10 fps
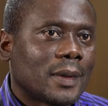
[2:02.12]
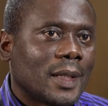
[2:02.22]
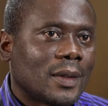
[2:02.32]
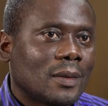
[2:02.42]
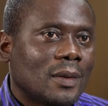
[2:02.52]

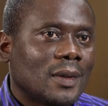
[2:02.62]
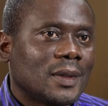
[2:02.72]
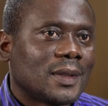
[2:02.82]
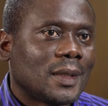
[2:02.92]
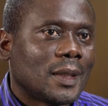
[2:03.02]
That
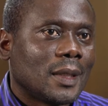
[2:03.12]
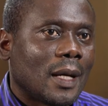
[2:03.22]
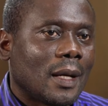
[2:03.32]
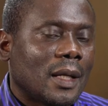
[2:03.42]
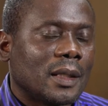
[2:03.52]
was
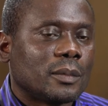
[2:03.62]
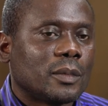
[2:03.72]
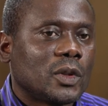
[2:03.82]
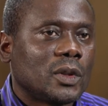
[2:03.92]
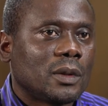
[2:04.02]
uh,
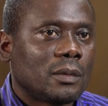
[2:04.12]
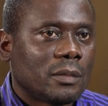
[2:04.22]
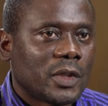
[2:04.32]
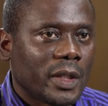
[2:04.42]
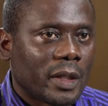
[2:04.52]

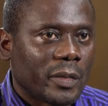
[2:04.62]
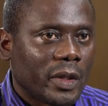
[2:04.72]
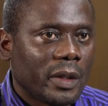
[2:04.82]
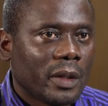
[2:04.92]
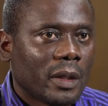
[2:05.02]

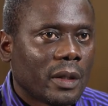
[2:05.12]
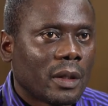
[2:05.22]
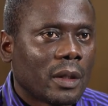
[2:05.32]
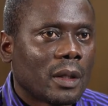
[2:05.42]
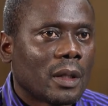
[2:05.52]
TME,
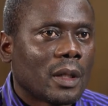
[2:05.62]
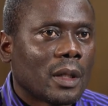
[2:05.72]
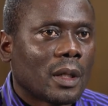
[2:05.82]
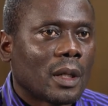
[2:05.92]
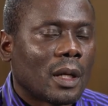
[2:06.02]

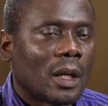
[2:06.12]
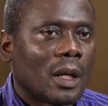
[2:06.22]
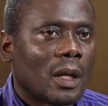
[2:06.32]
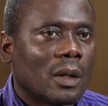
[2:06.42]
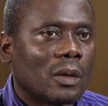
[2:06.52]

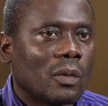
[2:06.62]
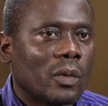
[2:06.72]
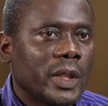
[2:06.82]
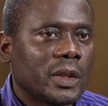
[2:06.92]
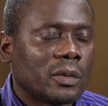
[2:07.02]
uh,
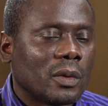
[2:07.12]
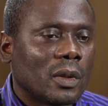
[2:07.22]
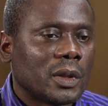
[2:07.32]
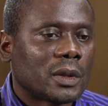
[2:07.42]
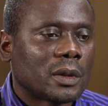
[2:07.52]
which
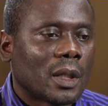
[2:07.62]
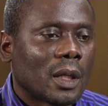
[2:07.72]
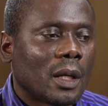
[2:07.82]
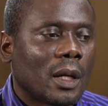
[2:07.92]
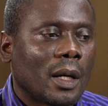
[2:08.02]
was
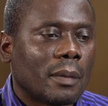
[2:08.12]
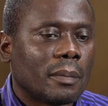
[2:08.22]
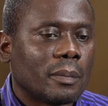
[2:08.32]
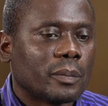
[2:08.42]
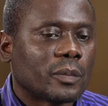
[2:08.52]

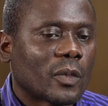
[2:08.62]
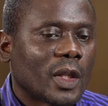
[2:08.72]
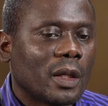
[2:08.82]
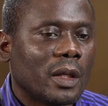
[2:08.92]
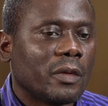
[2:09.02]
um,
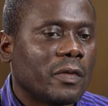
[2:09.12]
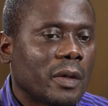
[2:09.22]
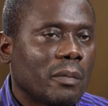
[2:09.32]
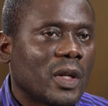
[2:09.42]
giving